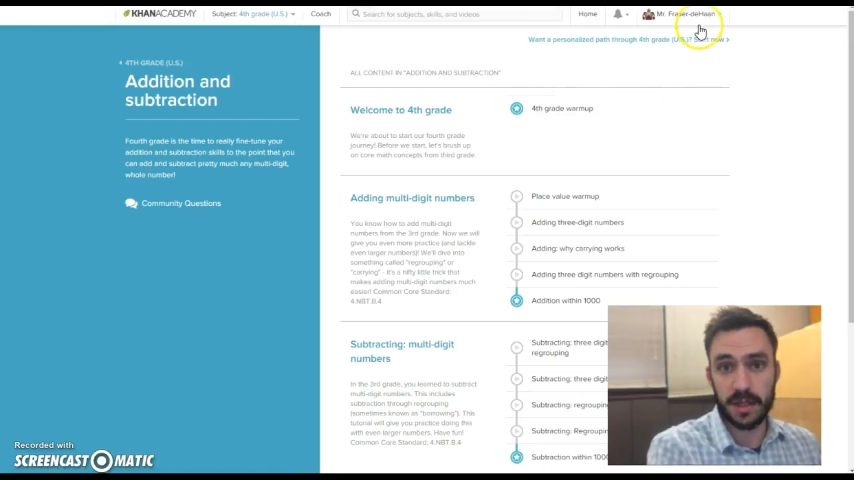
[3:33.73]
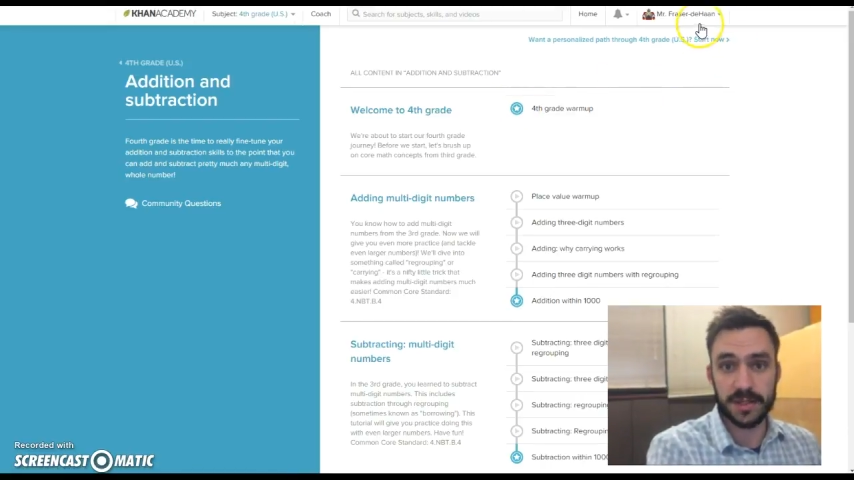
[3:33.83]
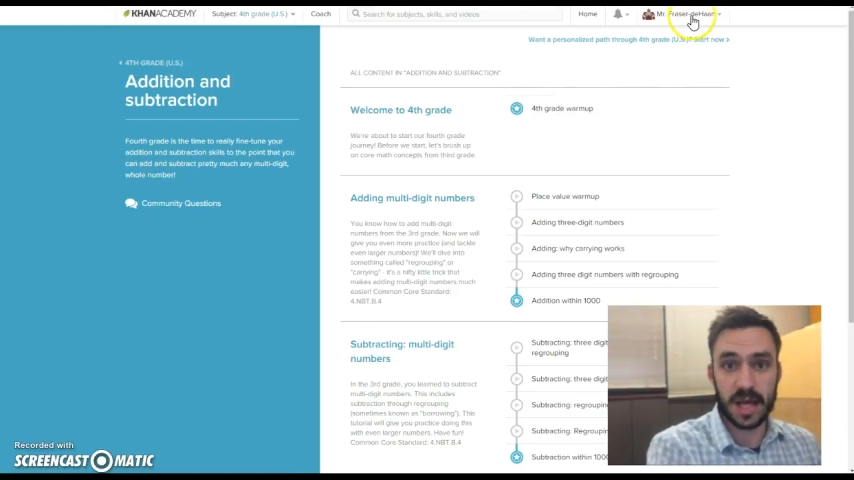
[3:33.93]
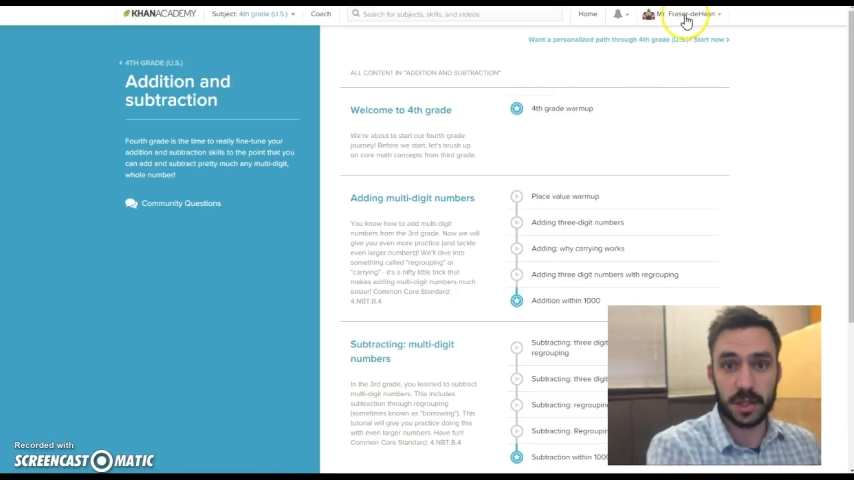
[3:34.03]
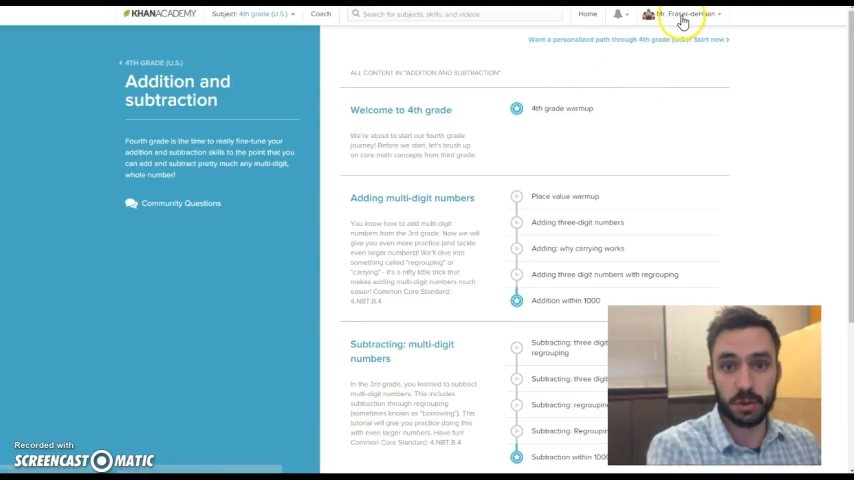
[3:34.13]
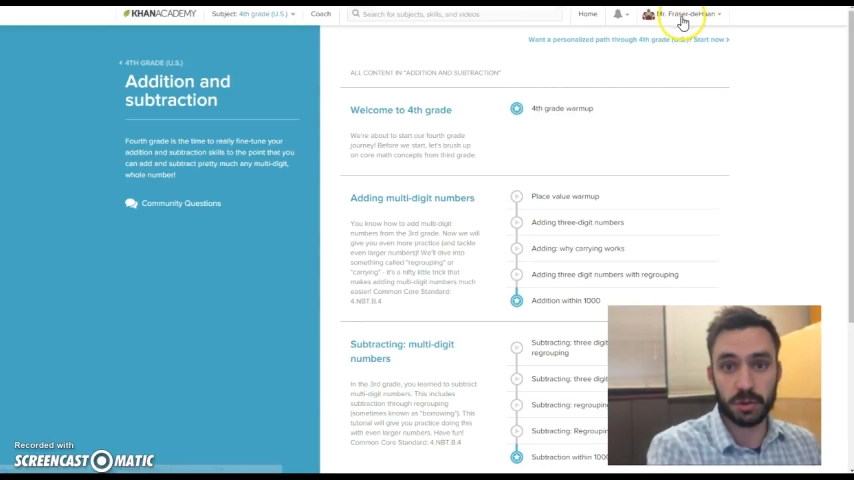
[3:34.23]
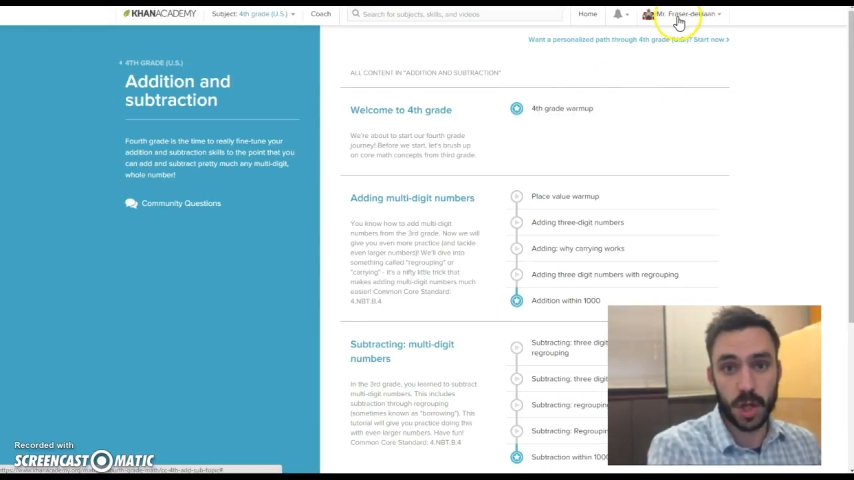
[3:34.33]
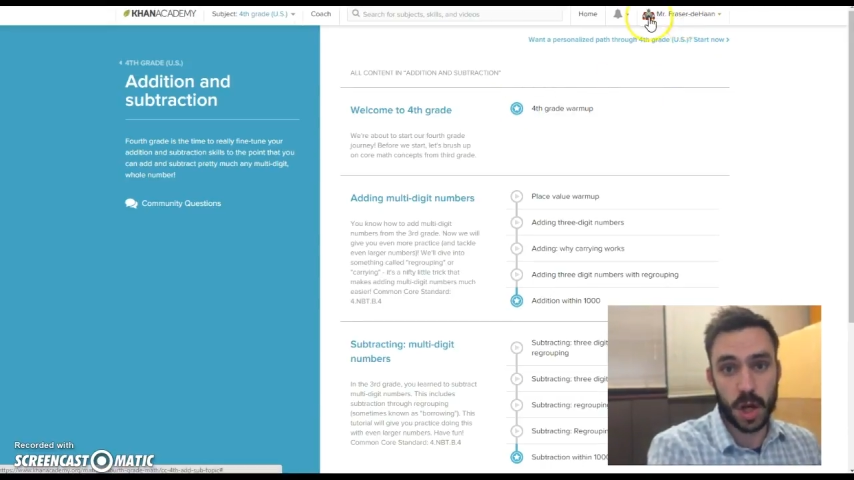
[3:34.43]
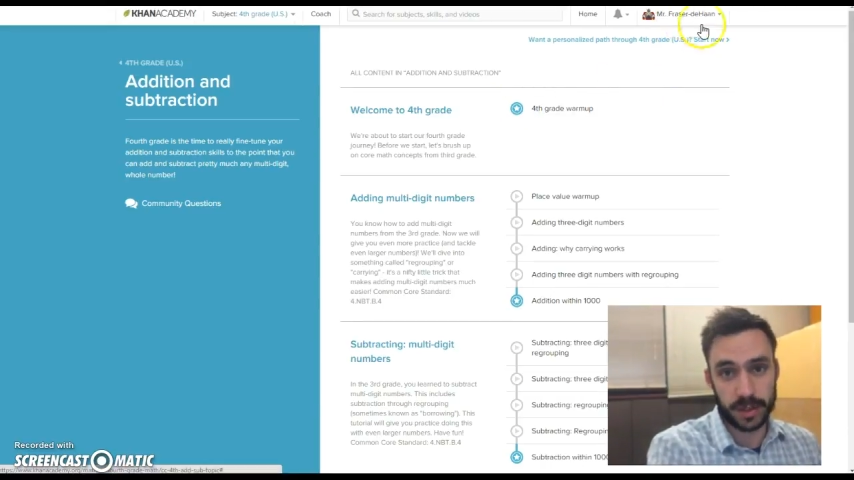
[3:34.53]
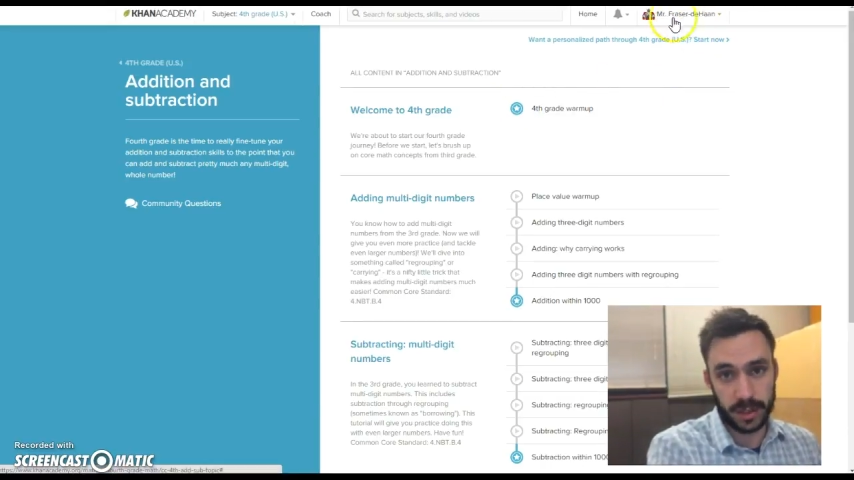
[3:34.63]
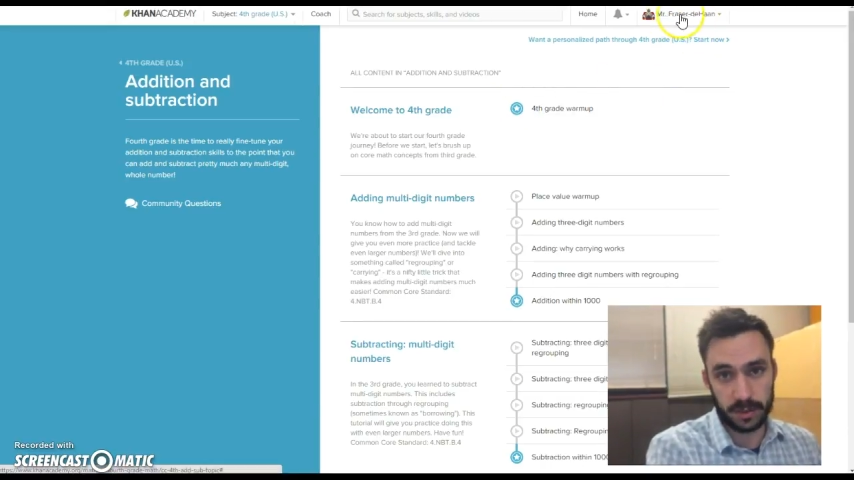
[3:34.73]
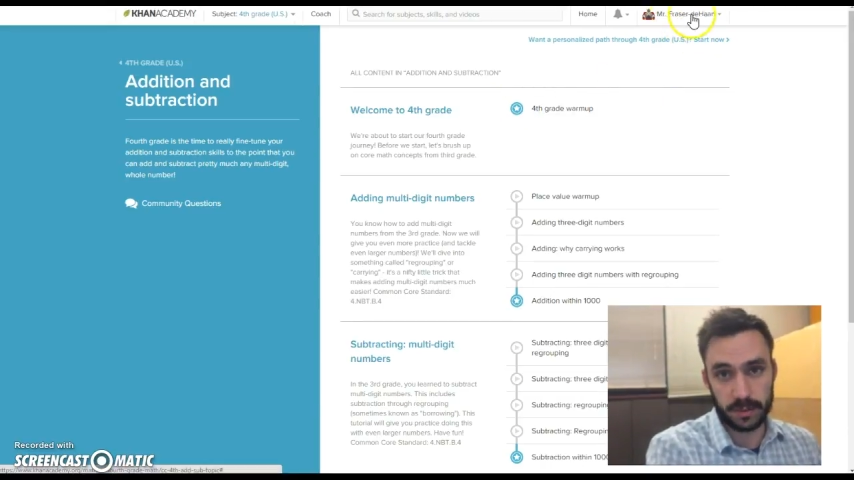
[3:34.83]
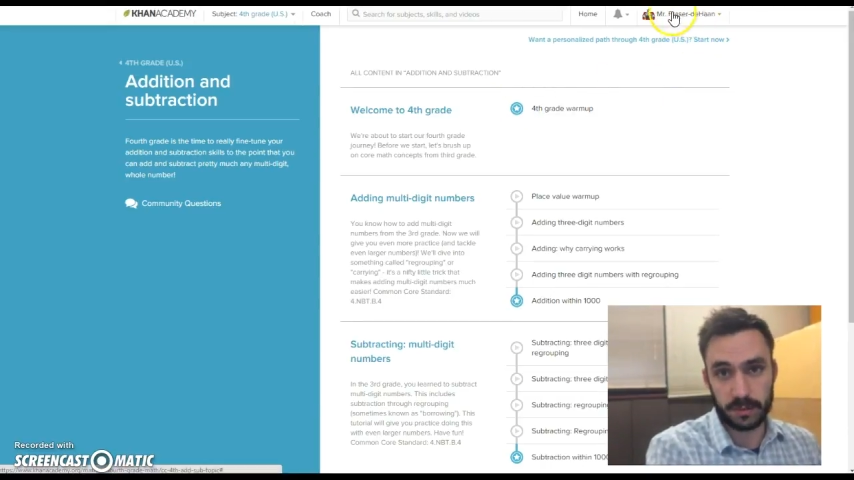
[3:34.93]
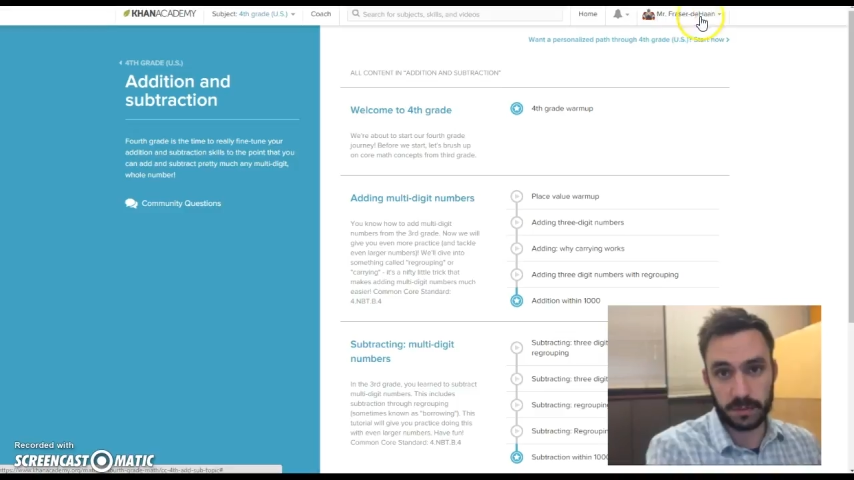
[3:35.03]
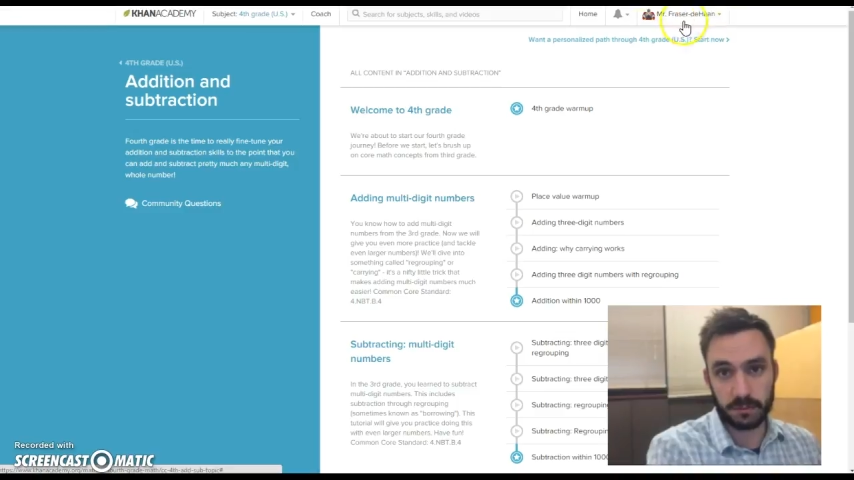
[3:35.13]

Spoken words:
is that you're logged in.